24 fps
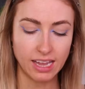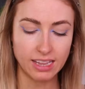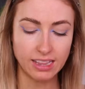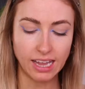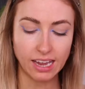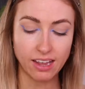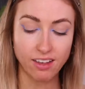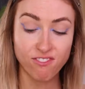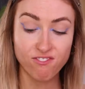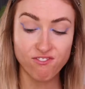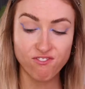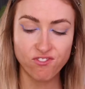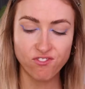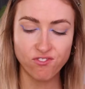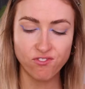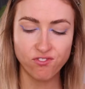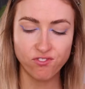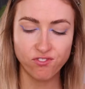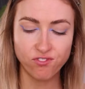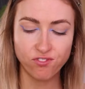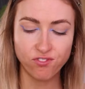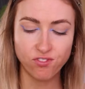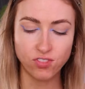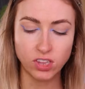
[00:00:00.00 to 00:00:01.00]
and like
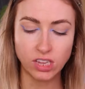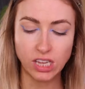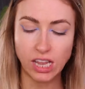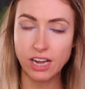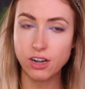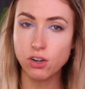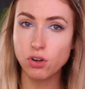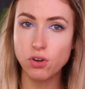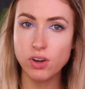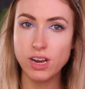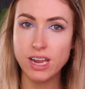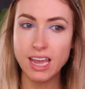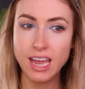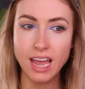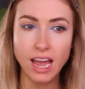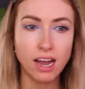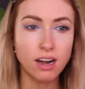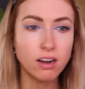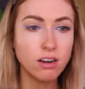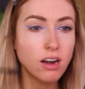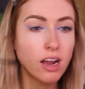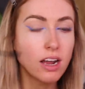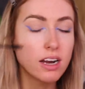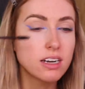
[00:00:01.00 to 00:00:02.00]
fluttery? I
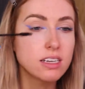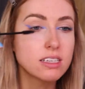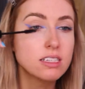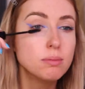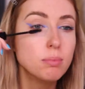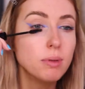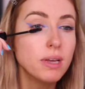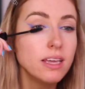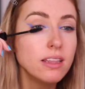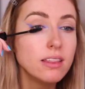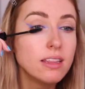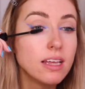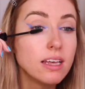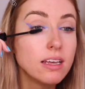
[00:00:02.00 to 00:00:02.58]
don't know how to explain